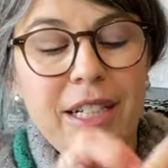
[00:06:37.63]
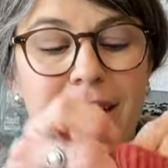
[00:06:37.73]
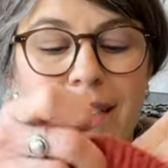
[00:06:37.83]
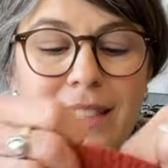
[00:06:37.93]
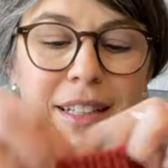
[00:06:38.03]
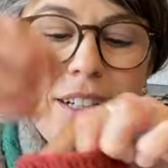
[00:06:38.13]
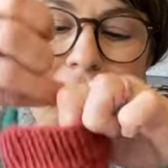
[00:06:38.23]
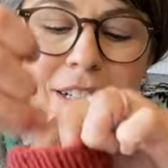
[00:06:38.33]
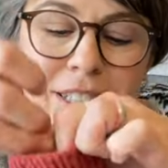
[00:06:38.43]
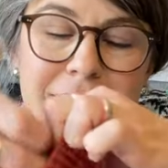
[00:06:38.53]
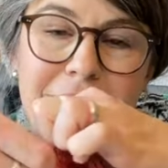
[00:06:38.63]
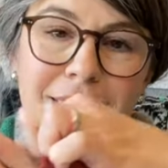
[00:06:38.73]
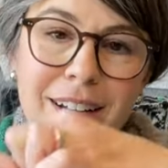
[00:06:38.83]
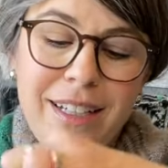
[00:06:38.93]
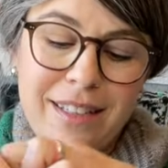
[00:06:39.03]
And it's a little hard to tell
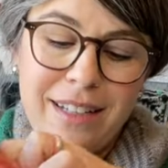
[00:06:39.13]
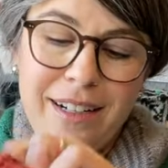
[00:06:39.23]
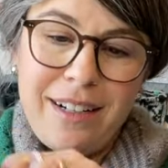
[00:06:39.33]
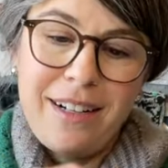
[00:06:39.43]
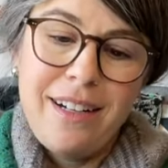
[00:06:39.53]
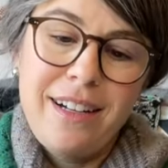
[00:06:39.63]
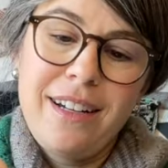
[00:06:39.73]
because they're